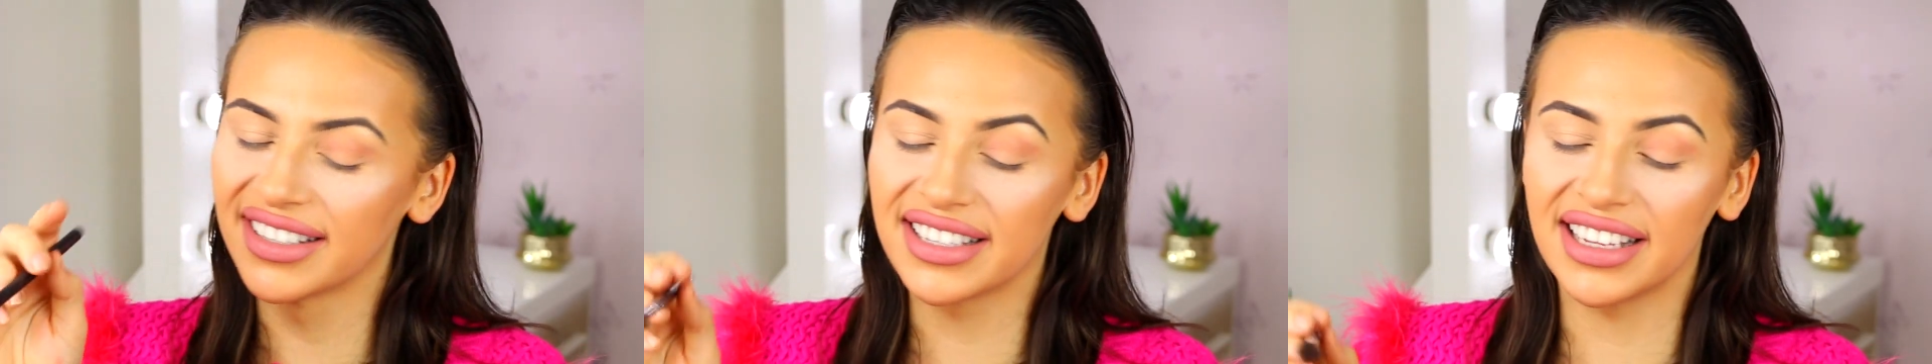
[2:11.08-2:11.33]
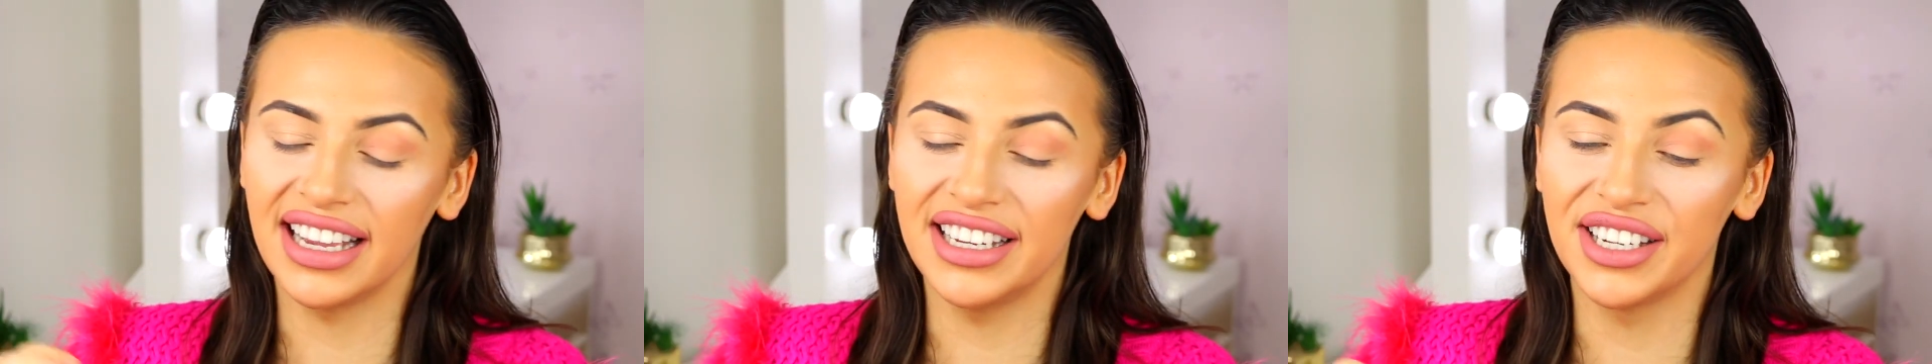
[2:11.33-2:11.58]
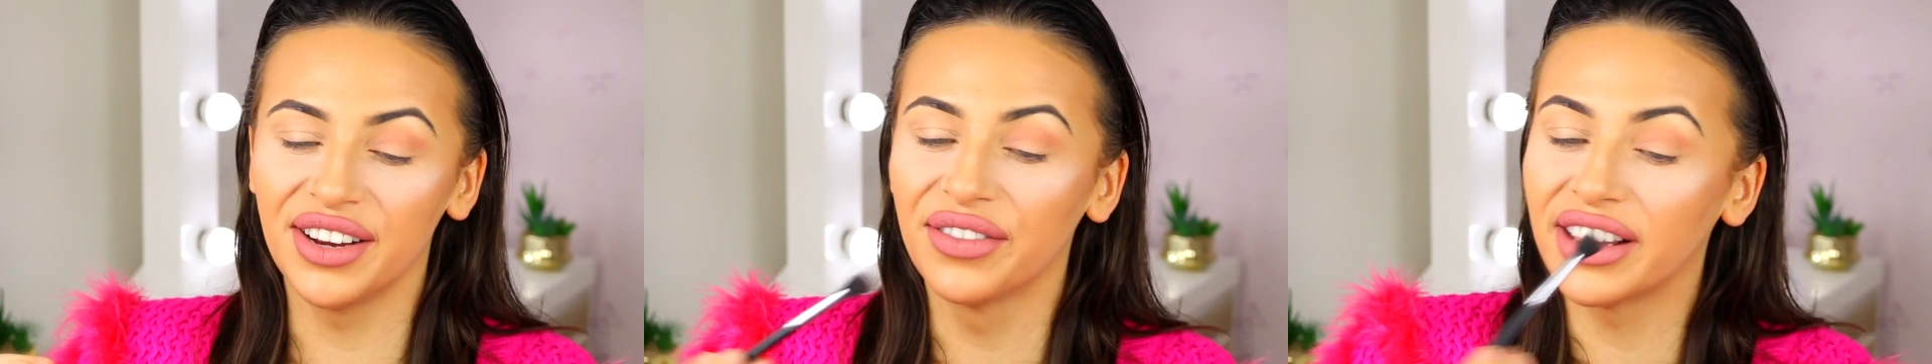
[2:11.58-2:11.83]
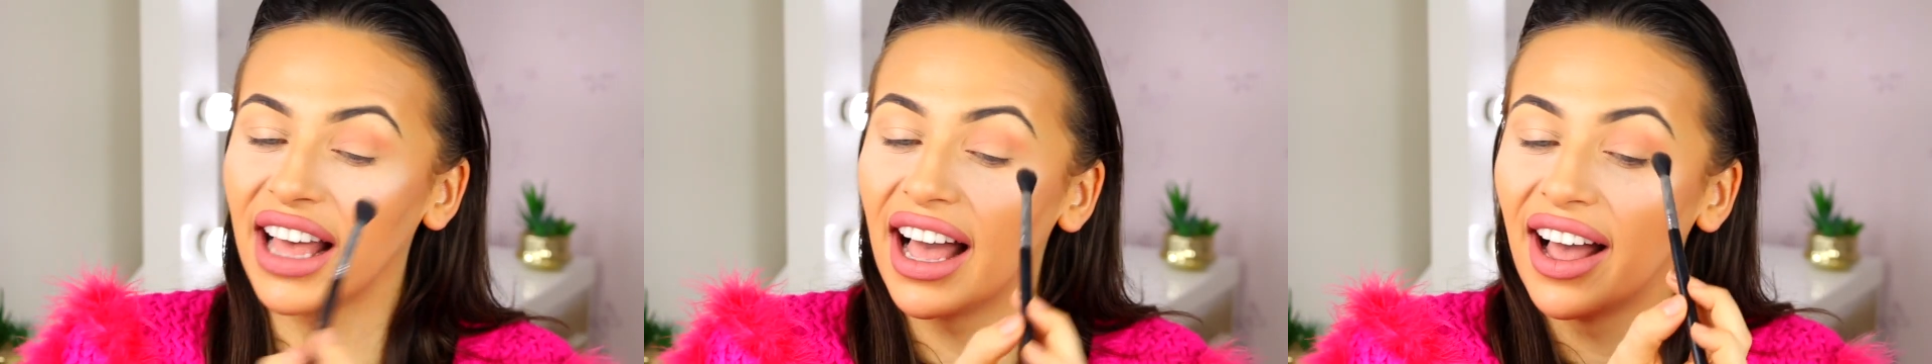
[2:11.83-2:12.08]
Stay tuned
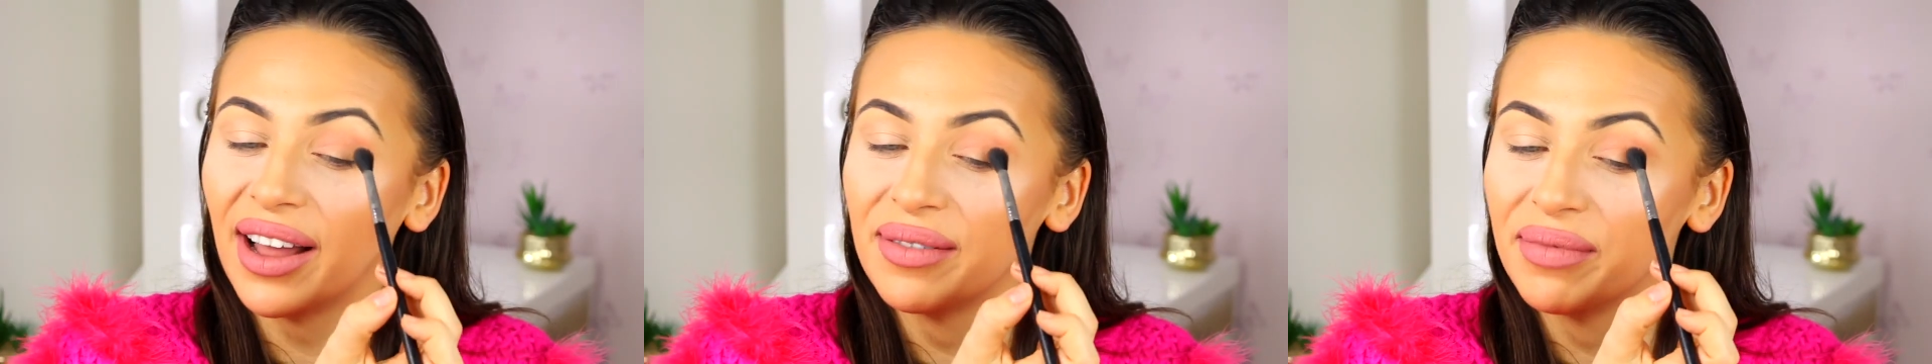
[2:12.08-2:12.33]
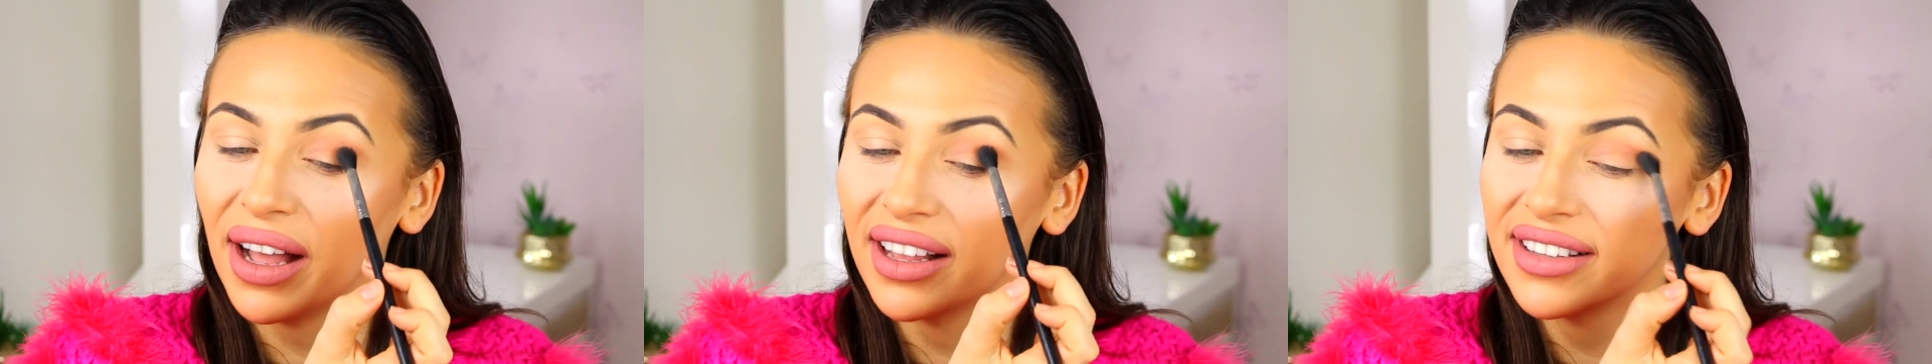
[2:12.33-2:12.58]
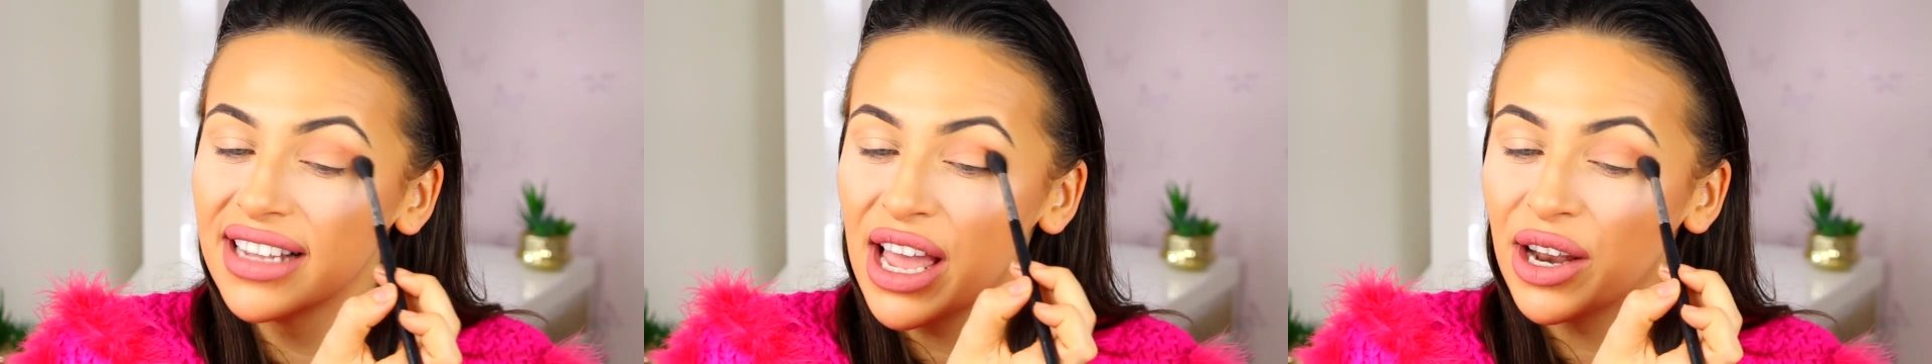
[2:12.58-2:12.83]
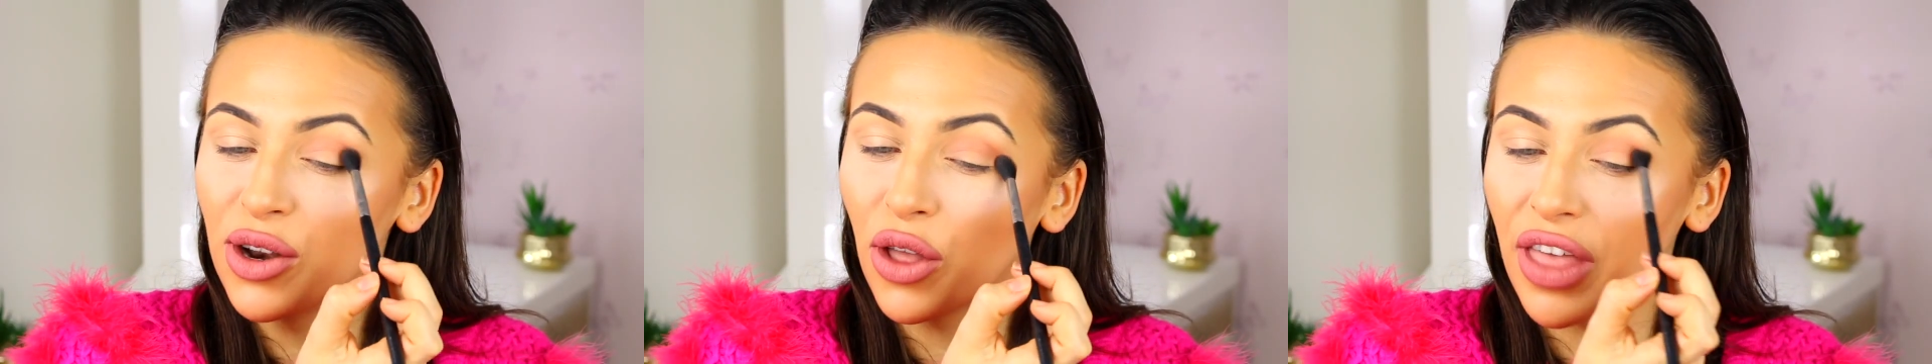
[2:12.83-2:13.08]
for that, hun buns.
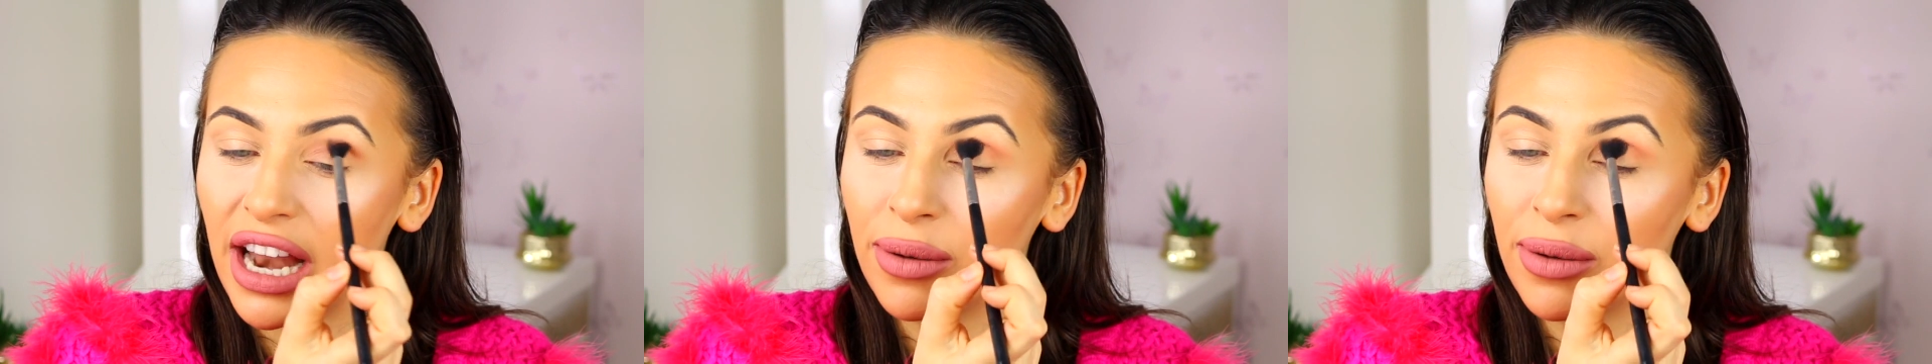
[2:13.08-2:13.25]
Not that